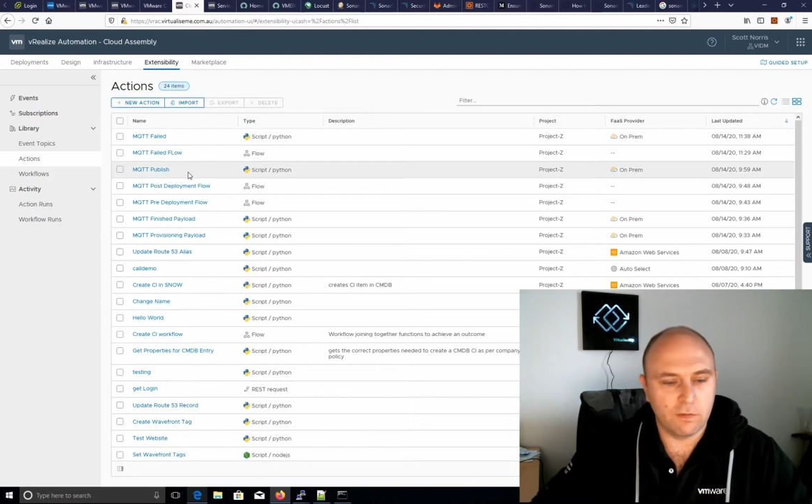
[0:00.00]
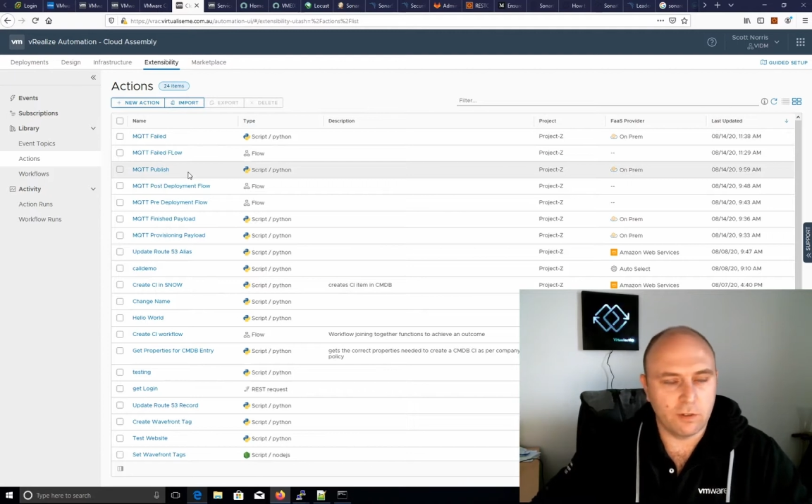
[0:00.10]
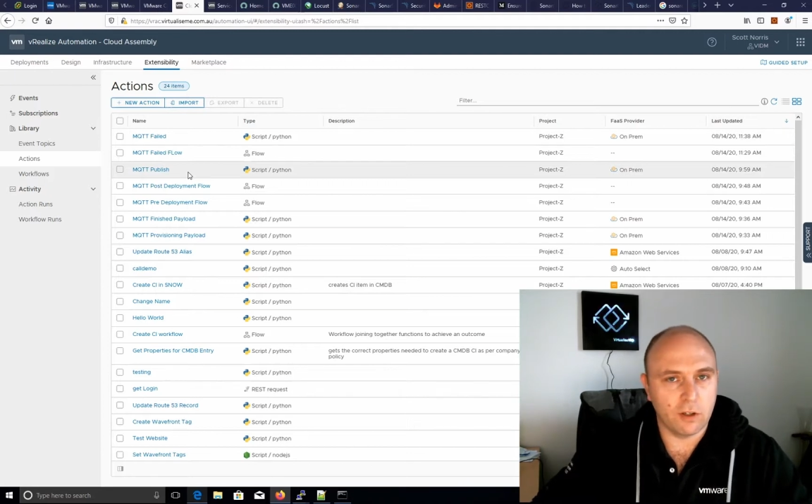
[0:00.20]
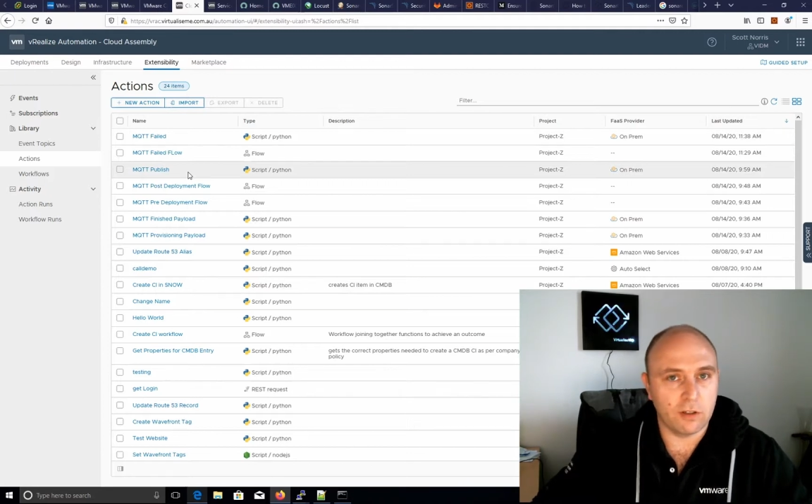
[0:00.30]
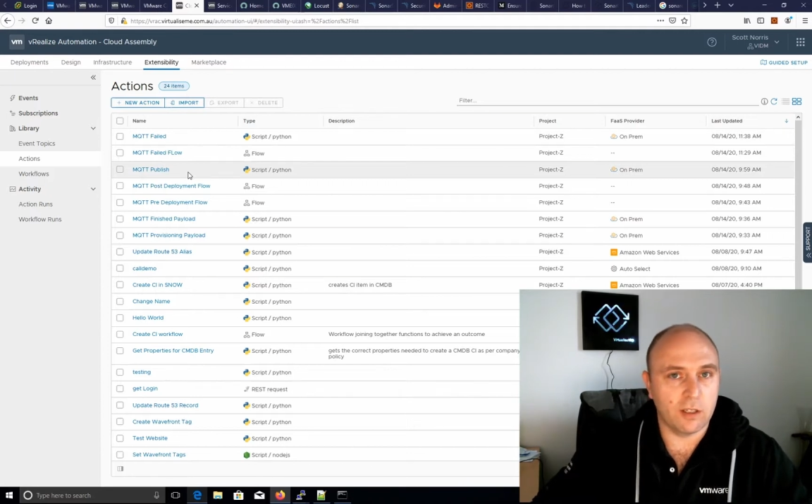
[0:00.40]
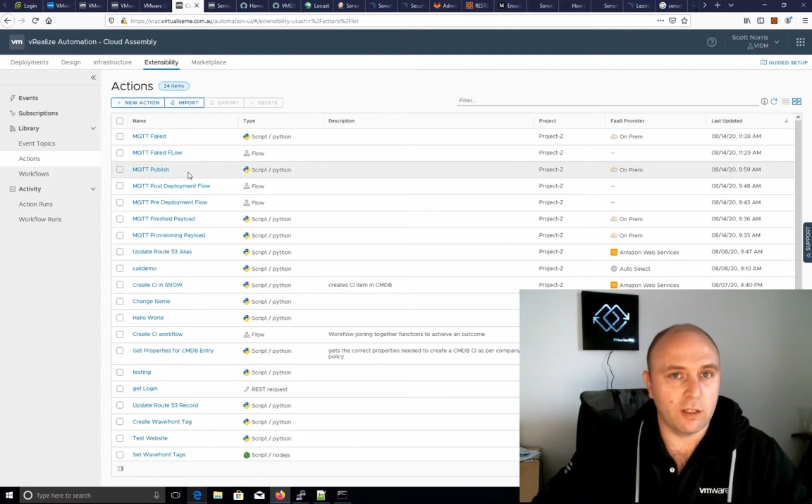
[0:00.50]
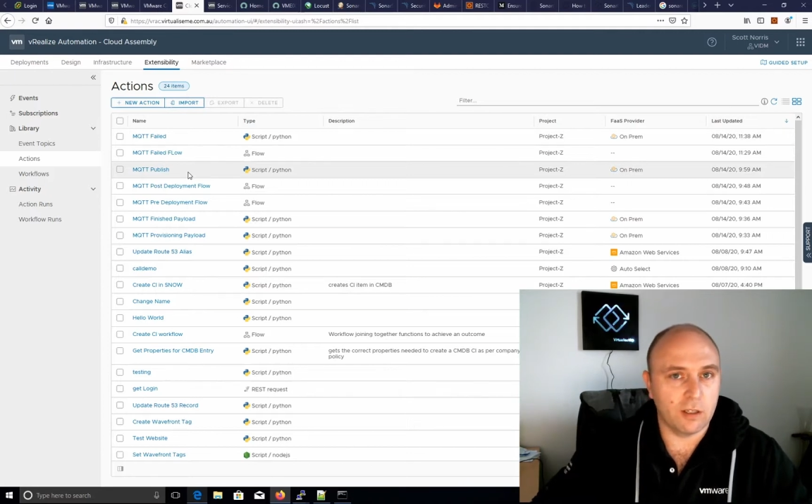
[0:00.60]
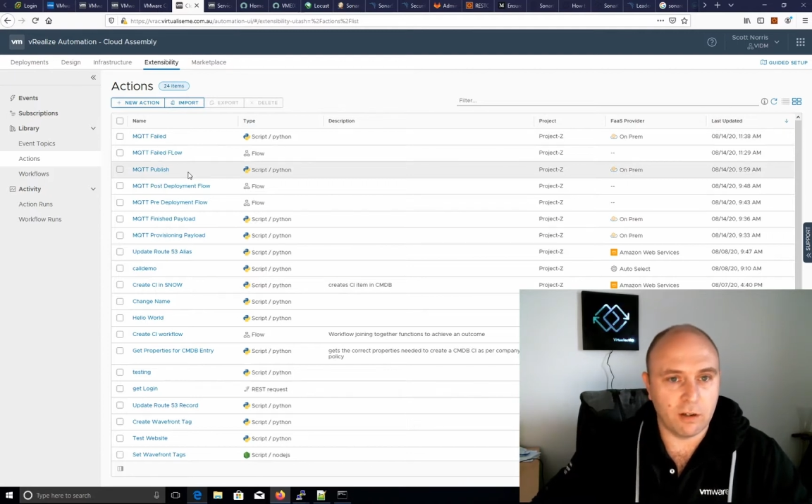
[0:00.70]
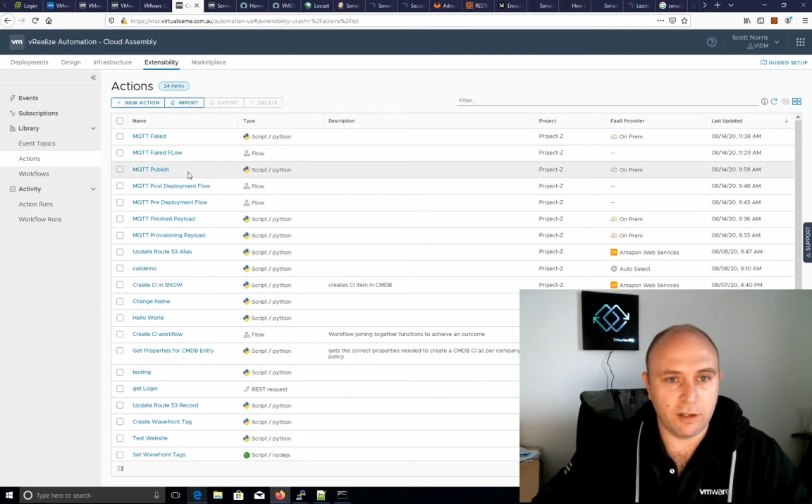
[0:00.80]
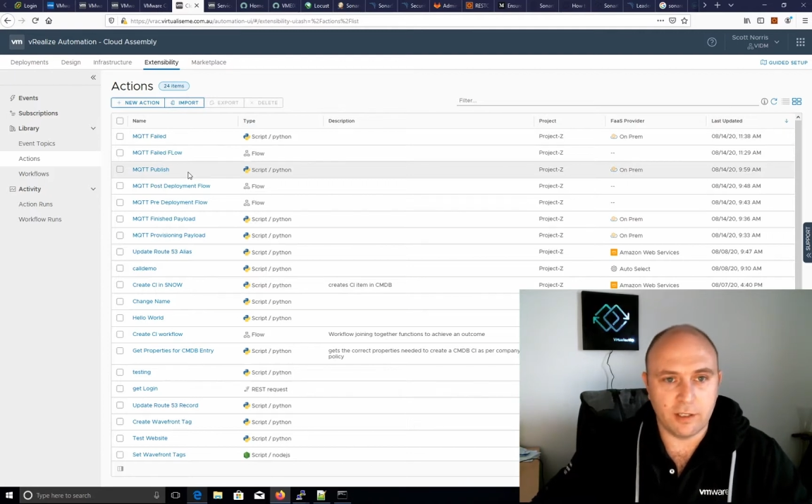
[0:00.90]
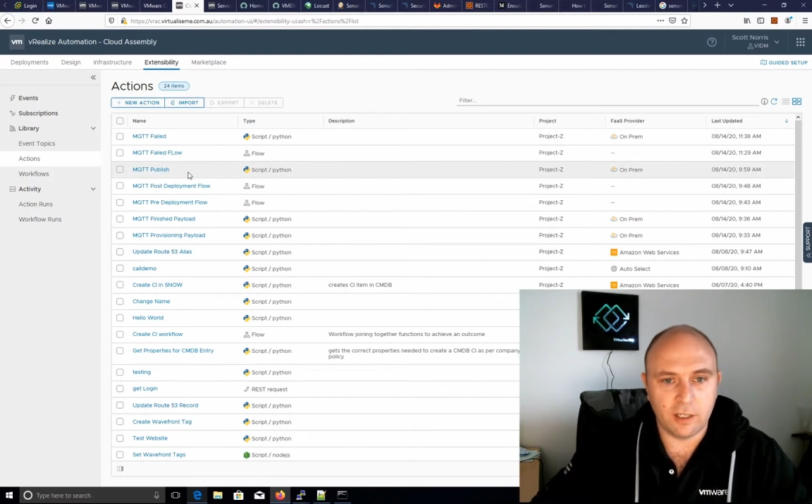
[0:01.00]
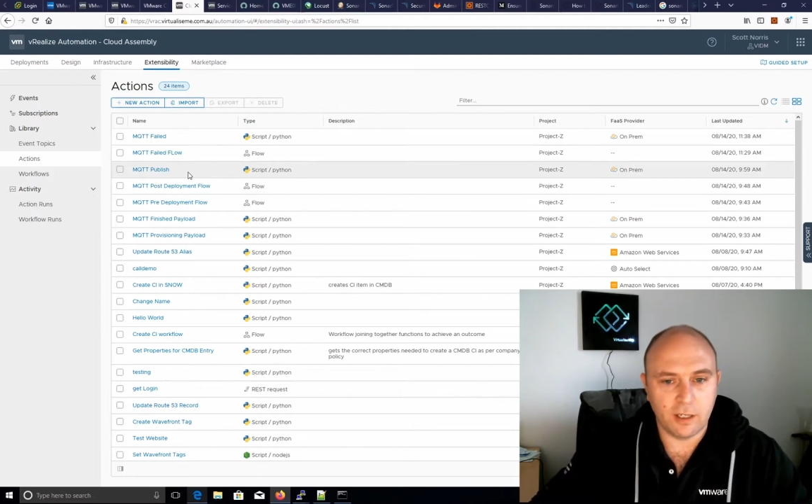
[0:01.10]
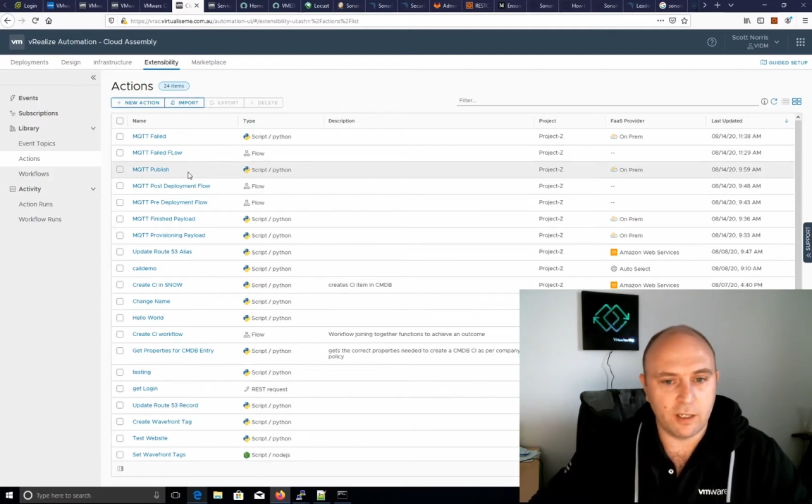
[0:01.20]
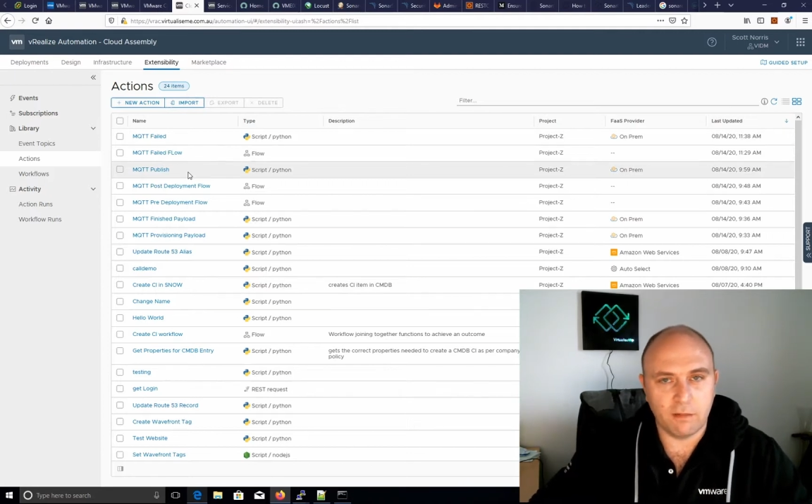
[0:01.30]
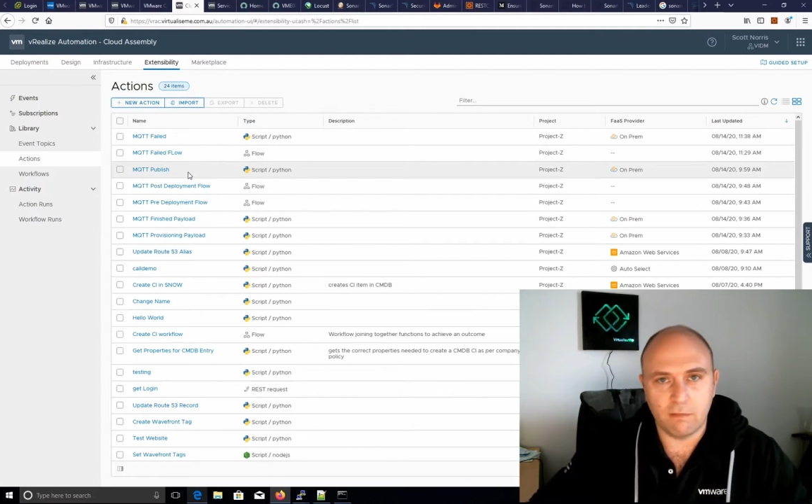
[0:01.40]
for those in
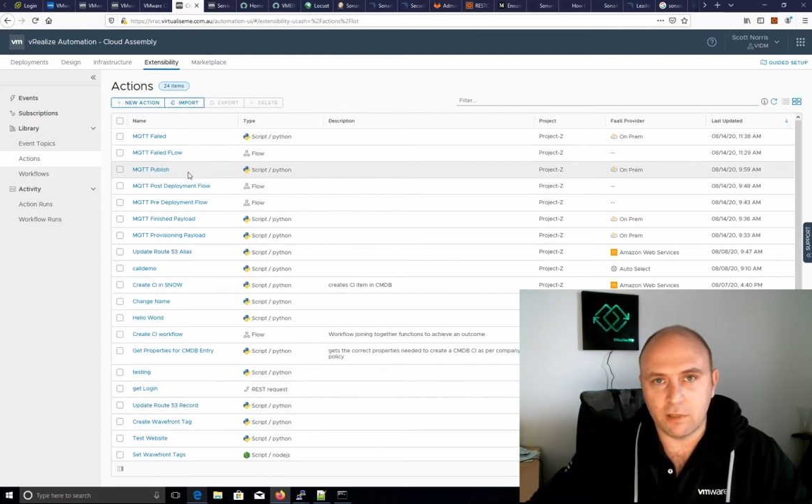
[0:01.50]
IoT,